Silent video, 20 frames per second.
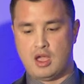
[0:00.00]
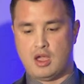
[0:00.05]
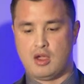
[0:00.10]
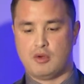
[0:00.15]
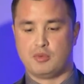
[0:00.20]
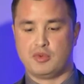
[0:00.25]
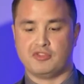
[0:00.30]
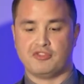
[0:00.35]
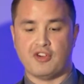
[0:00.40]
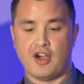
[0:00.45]

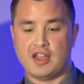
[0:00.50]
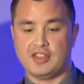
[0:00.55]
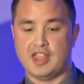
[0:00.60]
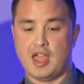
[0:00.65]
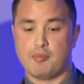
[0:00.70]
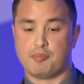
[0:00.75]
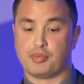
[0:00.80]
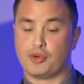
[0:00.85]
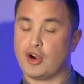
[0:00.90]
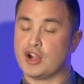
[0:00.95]
We find
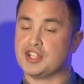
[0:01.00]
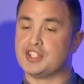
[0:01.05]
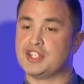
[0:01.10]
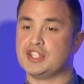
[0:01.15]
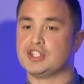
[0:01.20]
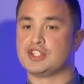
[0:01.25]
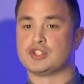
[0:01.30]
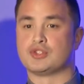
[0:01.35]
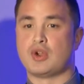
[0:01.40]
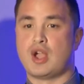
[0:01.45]
that
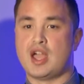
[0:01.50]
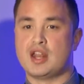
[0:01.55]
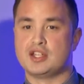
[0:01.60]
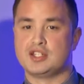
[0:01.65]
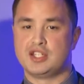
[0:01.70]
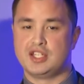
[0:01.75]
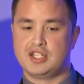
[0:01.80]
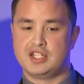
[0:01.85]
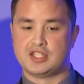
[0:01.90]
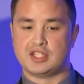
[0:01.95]
pricing
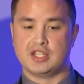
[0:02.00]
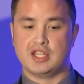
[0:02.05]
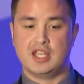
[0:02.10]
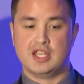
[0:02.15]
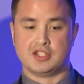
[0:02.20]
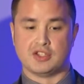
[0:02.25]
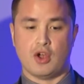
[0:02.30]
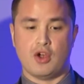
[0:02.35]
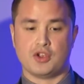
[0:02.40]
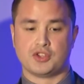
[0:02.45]
strategies
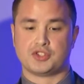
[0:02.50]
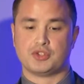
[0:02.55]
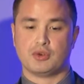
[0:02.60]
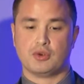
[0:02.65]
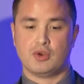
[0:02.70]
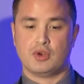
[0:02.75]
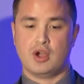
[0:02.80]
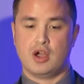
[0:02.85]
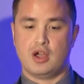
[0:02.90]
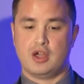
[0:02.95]
is
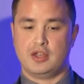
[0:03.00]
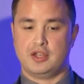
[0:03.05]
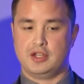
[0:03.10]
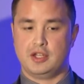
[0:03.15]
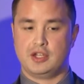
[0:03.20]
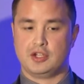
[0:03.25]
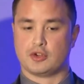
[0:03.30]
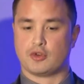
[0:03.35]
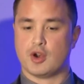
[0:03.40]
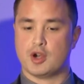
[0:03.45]
also an
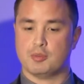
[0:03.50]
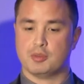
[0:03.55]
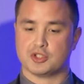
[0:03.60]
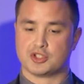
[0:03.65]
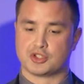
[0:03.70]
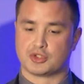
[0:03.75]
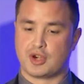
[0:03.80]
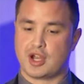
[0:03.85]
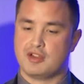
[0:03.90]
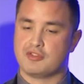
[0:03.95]
incredible
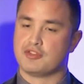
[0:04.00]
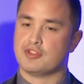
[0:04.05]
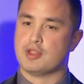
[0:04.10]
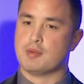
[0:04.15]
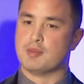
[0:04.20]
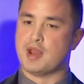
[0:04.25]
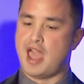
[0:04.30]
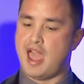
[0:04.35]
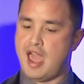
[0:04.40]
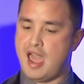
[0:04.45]
trait for
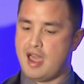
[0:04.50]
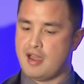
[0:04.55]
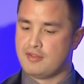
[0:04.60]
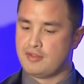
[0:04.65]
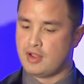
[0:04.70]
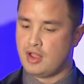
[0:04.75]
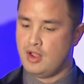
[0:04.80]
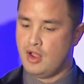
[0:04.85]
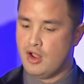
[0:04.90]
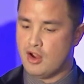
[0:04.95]
them to
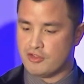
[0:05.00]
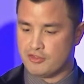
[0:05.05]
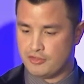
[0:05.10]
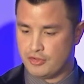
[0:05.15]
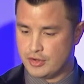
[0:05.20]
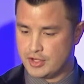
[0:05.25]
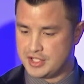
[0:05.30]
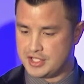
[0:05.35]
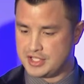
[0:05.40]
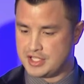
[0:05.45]
have.
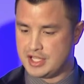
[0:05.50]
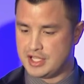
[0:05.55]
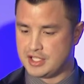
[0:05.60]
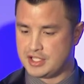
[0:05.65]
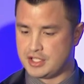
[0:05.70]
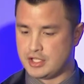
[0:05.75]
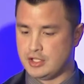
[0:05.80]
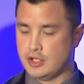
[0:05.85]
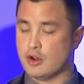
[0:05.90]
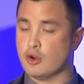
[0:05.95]
For
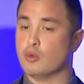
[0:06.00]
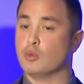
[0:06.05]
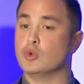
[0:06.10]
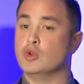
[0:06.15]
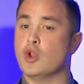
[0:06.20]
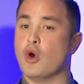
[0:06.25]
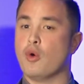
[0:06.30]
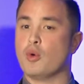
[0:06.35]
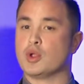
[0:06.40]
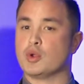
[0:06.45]
instance,
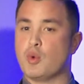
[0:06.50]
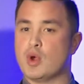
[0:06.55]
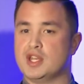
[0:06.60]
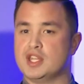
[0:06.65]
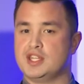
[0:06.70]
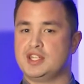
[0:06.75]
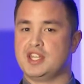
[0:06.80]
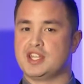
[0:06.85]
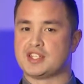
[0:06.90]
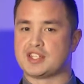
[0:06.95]
knowing when
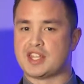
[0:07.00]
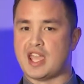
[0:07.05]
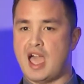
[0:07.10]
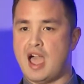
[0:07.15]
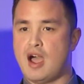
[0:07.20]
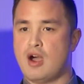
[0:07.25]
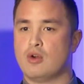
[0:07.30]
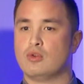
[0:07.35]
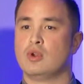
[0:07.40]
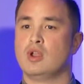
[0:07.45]
to
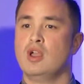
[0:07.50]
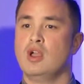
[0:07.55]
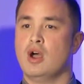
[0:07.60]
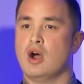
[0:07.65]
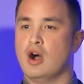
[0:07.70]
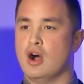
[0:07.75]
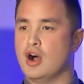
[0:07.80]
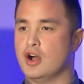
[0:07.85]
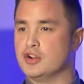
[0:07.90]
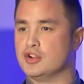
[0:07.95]
discount,
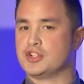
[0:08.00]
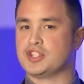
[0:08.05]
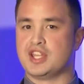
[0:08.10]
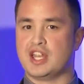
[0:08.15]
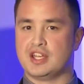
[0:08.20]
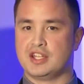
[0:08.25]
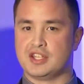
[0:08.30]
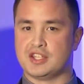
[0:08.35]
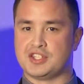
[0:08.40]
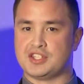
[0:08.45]

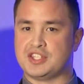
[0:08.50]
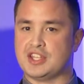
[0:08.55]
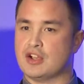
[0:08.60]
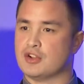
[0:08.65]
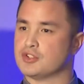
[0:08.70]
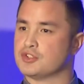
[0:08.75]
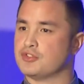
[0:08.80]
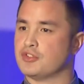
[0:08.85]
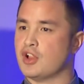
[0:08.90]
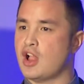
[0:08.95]
understanding the
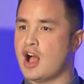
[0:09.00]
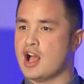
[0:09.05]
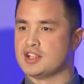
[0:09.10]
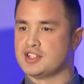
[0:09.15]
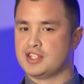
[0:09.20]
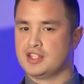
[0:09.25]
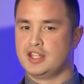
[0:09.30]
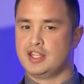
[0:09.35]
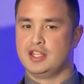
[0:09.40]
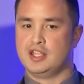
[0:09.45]
sales
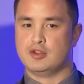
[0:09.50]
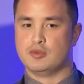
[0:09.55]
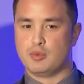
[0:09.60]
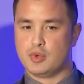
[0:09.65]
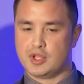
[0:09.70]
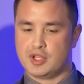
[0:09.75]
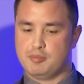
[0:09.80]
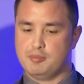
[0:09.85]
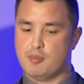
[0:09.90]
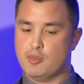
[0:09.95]
velocity, and
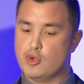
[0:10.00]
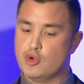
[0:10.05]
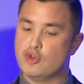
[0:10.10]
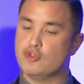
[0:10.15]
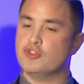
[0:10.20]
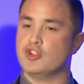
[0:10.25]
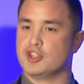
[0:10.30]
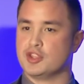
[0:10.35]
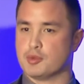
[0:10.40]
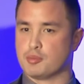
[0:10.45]
really
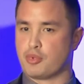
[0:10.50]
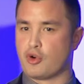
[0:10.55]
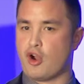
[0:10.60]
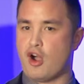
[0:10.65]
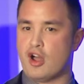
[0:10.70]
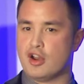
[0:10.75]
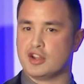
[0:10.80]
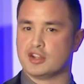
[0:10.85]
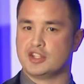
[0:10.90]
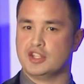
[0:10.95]
moving the
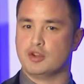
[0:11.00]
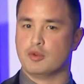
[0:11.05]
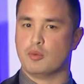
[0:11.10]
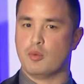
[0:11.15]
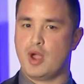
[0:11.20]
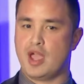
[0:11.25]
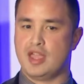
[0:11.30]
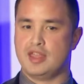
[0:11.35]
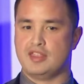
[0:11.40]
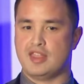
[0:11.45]
product in a
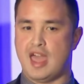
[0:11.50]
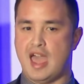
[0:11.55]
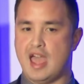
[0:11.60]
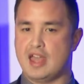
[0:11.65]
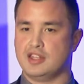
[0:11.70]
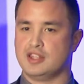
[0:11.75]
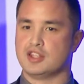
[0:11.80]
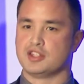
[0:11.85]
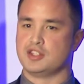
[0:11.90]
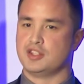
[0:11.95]
way
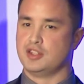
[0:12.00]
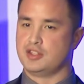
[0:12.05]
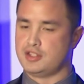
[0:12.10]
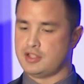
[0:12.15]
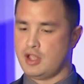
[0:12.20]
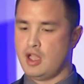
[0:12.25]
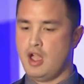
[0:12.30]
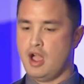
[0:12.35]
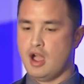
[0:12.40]
that doesn't